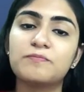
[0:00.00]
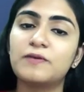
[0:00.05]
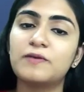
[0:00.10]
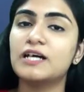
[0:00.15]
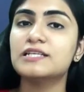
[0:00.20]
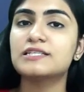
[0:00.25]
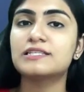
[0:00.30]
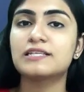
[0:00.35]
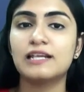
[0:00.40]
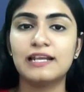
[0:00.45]

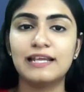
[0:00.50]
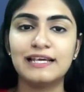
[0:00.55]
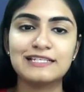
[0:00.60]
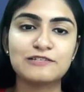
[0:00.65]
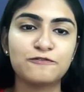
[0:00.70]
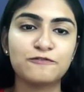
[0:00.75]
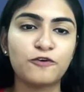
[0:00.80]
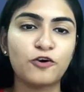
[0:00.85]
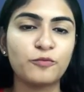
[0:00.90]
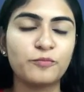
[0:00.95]
plus
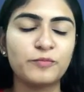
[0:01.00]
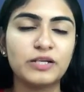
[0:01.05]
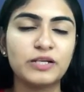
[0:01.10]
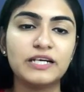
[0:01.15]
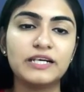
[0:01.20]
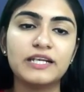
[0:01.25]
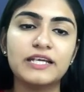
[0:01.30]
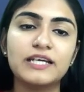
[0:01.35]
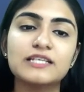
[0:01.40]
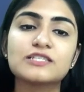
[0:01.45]
less
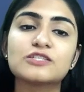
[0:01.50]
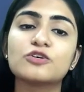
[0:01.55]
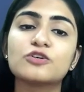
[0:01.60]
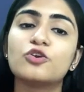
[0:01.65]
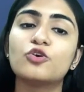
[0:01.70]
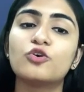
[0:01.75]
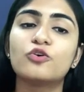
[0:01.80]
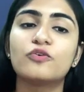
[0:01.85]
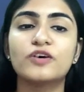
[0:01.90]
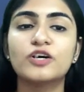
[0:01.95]
formalities,
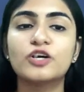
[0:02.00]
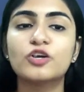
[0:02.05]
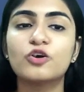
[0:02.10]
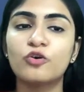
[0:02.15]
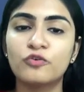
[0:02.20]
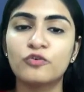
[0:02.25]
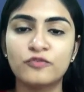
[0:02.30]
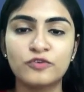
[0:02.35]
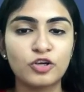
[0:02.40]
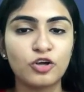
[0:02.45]
lower
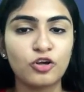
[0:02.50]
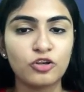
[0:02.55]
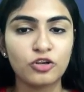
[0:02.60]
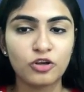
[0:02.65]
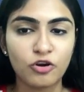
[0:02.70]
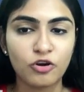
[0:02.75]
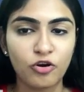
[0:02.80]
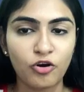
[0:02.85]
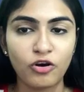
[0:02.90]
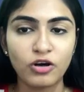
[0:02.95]
overall
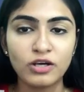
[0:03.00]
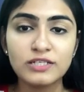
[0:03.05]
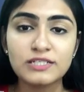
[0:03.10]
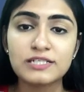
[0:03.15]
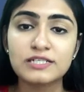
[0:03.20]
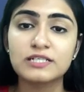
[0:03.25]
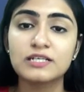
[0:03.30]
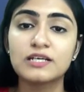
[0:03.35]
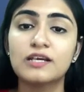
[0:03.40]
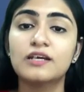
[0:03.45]

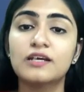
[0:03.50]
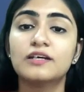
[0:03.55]
cost.